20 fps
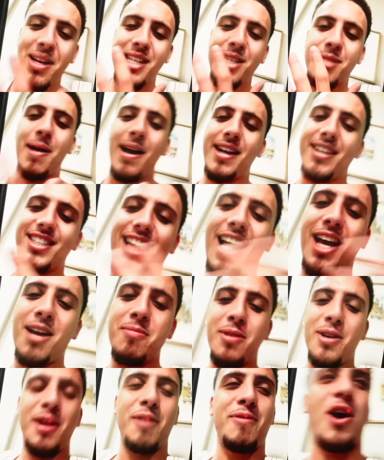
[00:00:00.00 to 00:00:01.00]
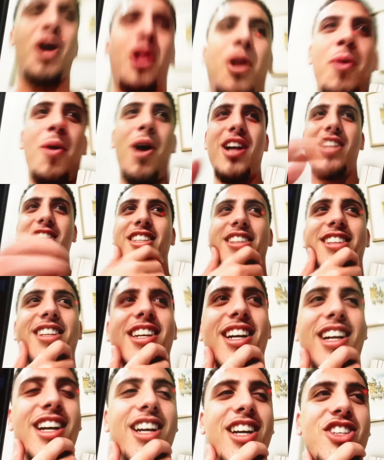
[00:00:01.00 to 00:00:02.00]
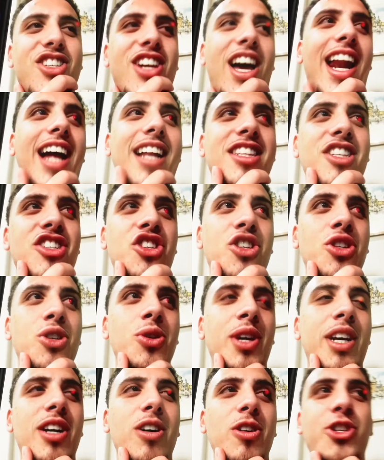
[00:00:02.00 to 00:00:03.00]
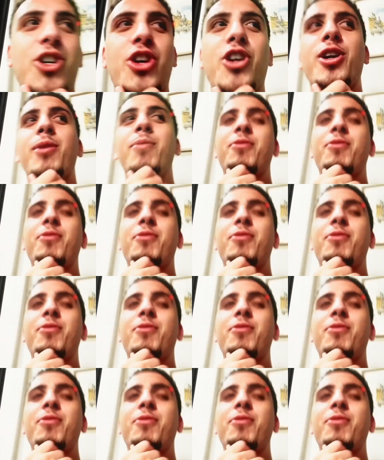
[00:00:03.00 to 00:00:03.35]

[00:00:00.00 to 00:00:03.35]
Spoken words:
smash the like button if y'all are watching. Shout out to Jew. He gonna turn